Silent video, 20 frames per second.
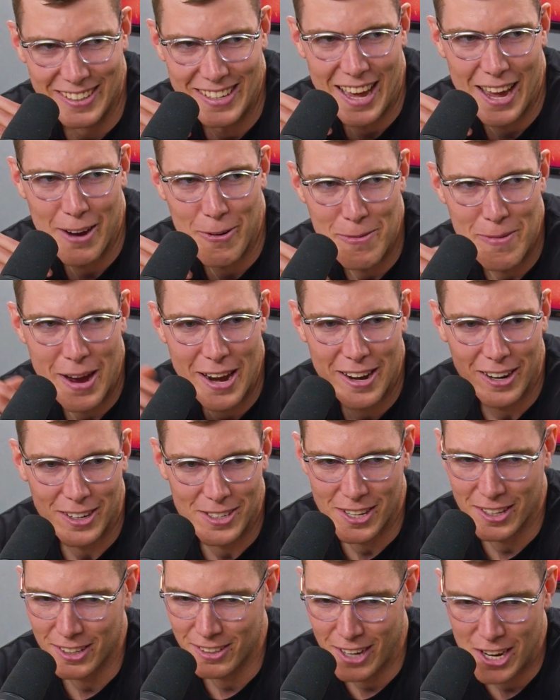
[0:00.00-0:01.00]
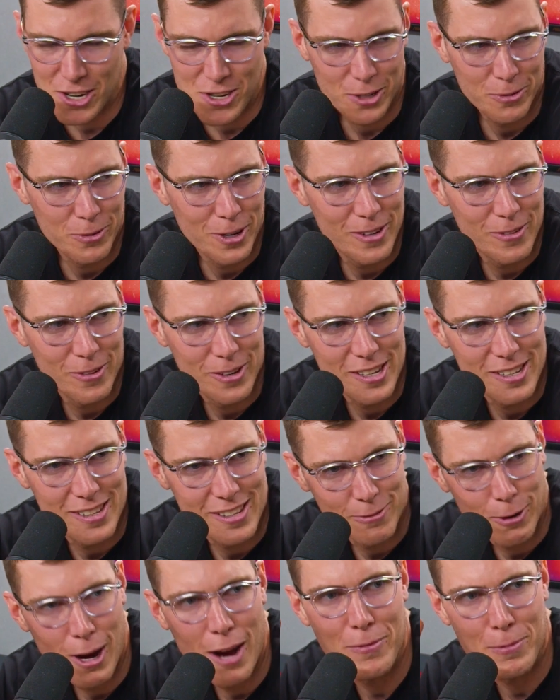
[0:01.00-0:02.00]
Yeah, we made it onto the glacier. We'll
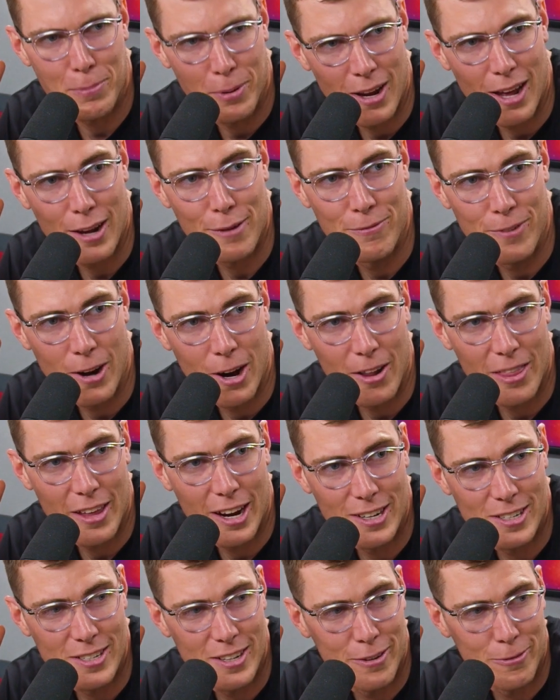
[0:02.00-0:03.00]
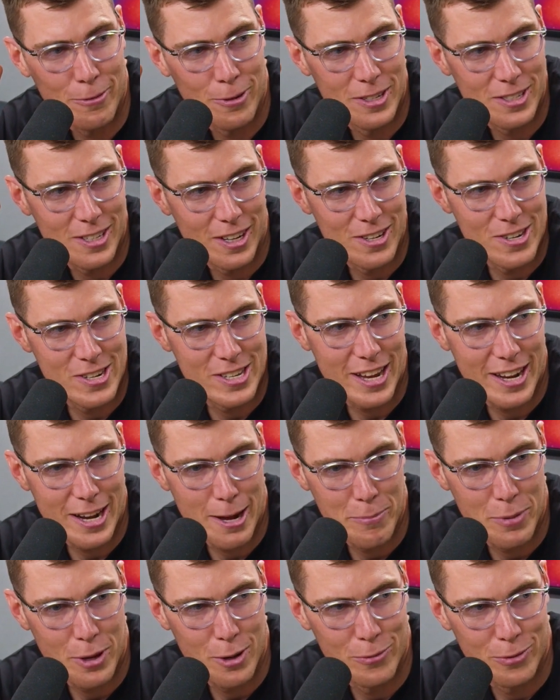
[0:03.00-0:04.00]
have to put out a photo there to everyone to understand
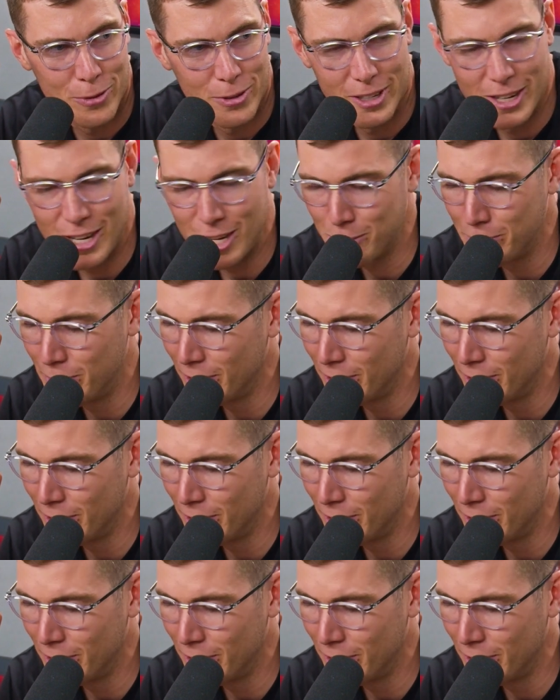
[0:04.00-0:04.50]
how beautiful it is.